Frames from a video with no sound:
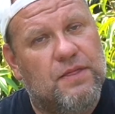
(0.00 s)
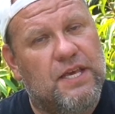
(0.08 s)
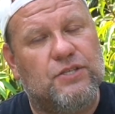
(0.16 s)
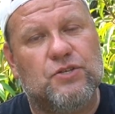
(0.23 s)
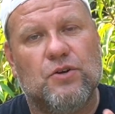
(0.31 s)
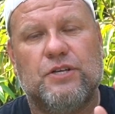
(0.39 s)

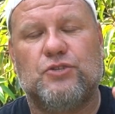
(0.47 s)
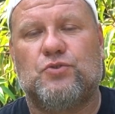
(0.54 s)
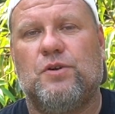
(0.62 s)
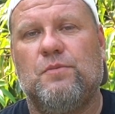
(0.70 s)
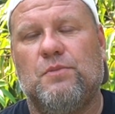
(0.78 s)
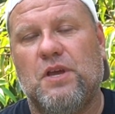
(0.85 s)
these are
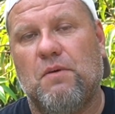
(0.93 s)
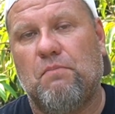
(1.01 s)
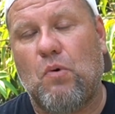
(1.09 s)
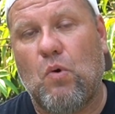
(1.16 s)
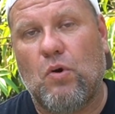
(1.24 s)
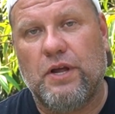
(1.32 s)
extremely
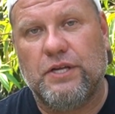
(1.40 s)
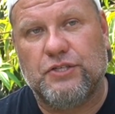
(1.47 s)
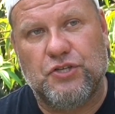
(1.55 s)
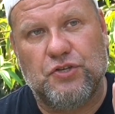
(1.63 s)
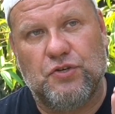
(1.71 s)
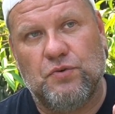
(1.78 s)
important
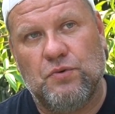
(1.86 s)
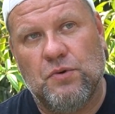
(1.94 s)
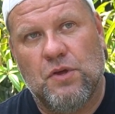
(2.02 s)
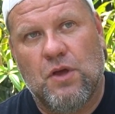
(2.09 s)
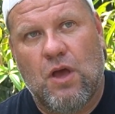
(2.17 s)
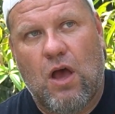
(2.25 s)
to
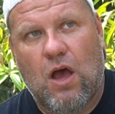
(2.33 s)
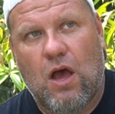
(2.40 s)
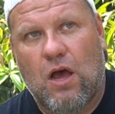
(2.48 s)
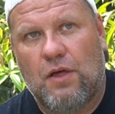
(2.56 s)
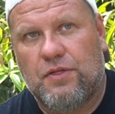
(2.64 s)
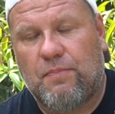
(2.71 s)

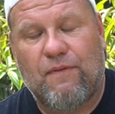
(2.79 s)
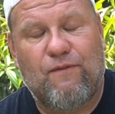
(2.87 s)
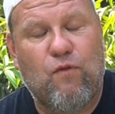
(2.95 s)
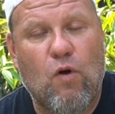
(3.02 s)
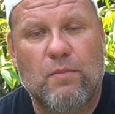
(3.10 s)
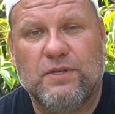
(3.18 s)
the
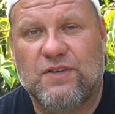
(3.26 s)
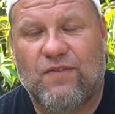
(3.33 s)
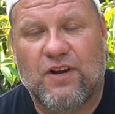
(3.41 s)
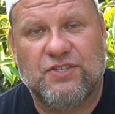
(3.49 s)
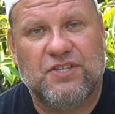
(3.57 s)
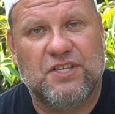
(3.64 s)
performance of
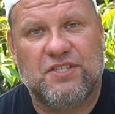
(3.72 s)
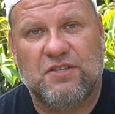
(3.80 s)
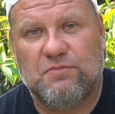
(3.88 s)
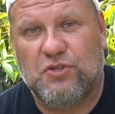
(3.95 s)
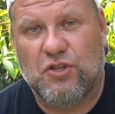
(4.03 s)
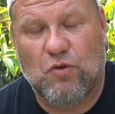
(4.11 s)
our
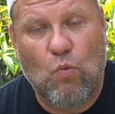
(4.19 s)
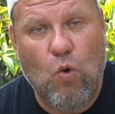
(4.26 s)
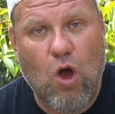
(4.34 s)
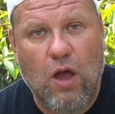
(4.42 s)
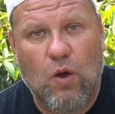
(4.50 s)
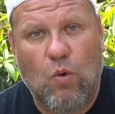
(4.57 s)
system, to the
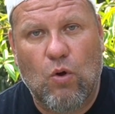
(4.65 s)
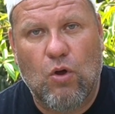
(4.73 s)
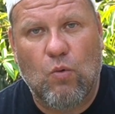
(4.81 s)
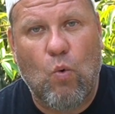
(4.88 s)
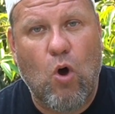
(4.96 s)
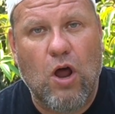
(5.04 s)

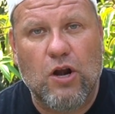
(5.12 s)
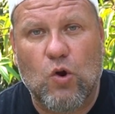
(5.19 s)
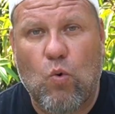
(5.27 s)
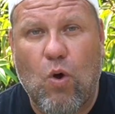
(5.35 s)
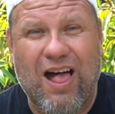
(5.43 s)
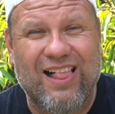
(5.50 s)
water
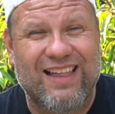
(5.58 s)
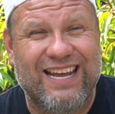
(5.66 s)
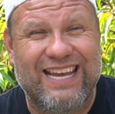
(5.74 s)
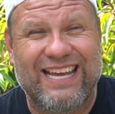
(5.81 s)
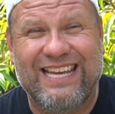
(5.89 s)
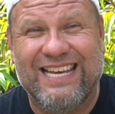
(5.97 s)

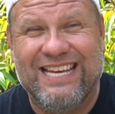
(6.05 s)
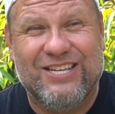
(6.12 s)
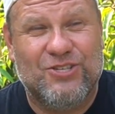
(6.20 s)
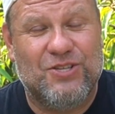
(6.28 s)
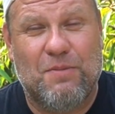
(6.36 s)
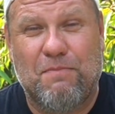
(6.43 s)
quality,
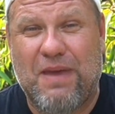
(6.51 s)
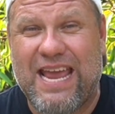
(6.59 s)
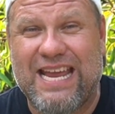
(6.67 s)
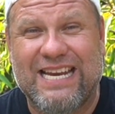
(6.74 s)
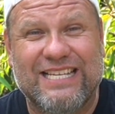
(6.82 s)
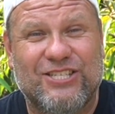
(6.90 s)
to the
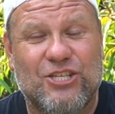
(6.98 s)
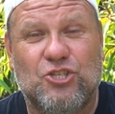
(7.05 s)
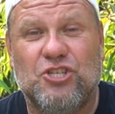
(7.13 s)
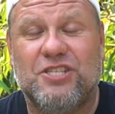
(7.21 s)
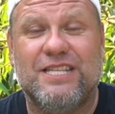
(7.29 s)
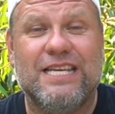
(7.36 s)
maintenance, and
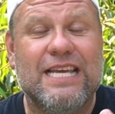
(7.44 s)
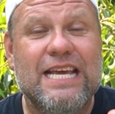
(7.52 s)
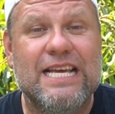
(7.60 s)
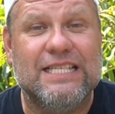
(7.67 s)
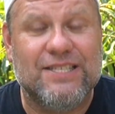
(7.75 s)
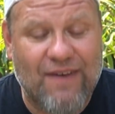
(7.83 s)
just the
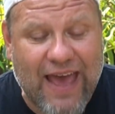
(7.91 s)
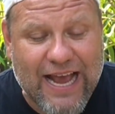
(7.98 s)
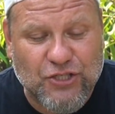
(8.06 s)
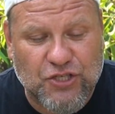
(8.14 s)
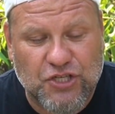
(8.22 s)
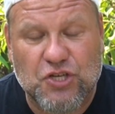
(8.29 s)
ease of
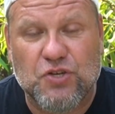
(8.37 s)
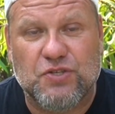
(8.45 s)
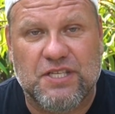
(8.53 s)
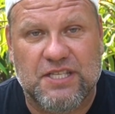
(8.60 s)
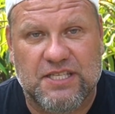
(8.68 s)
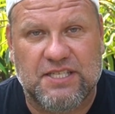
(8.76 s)
actually
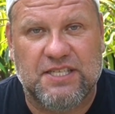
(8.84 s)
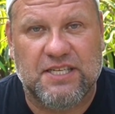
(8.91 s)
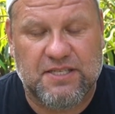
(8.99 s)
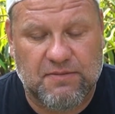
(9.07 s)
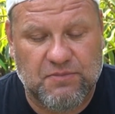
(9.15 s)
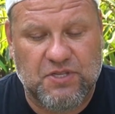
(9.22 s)
using the
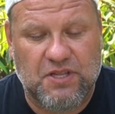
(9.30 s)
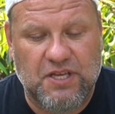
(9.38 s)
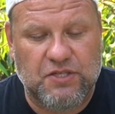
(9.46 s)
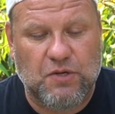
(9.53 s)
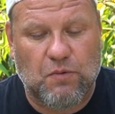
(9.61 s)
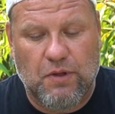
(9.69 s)
system. So
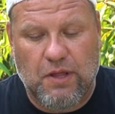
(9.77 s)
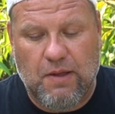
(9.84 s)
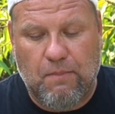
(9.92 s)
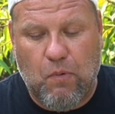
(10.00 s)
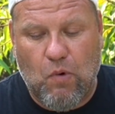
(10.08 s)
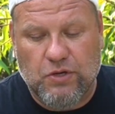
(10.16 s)
these are really
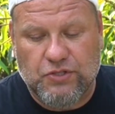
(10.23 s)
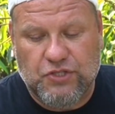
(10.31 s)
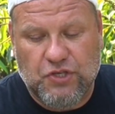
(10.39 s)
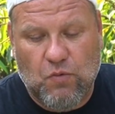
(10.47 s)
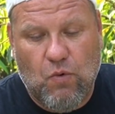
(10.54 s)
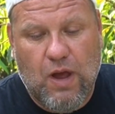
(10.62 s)
important,
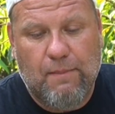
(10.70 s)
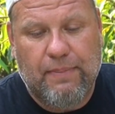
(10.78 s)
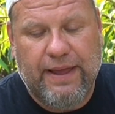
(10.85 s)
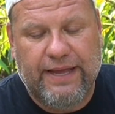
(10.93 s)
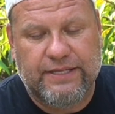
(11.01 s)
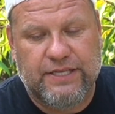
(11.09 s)
so you want to
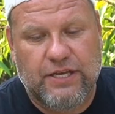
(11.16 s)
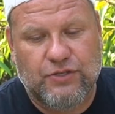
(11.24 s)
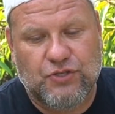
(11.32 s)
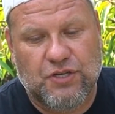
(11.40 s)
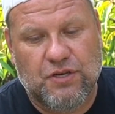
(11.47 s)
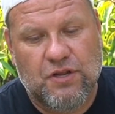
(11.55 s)
pay
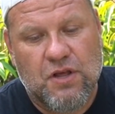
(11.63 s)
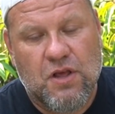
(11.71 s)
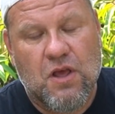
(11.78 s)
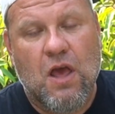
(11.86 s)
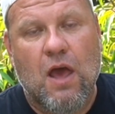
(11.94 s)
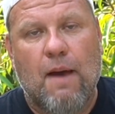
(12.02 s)
attention.
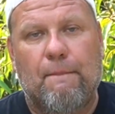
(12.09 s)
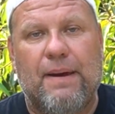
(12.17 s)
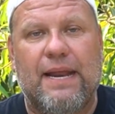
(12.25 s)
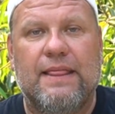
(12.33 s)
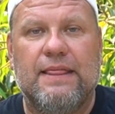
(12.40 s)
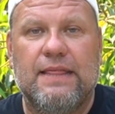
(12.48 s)

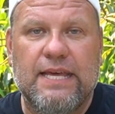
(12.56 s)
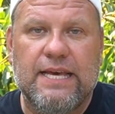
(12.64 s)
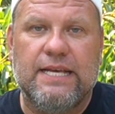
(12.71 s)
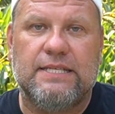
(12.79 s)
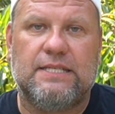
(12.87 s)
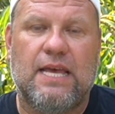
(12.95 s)
But in
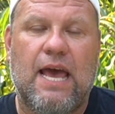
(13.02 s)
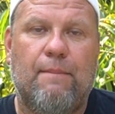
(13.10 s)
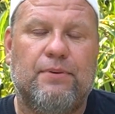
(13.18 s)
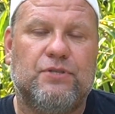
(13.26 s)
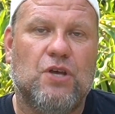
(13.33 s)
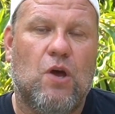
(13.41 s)
this
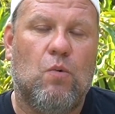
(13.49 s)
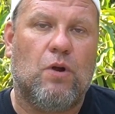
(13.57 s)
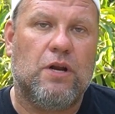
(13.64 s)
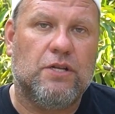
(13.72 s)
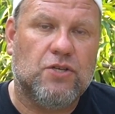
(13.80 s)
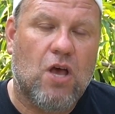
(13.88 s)
episode, we're
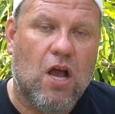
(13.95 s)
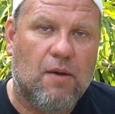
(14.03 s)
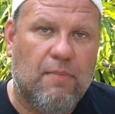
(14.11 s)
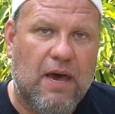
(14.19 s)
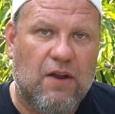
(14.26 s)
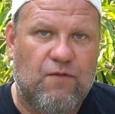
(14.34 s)
going to talk
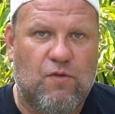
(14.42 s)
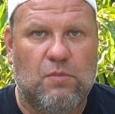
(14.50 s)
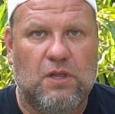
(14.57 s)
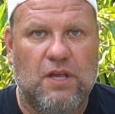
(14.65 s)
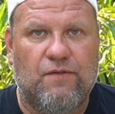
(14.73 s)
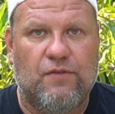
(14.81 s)
about it from
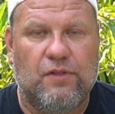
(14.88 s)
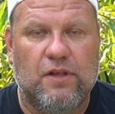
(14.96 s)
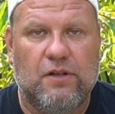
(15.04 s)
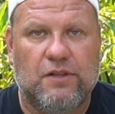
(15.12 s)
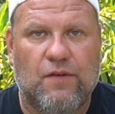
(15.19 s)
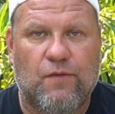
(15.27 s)
a
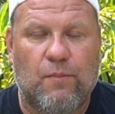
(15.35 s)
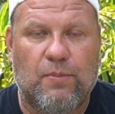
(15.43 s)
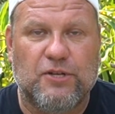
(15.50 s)
little different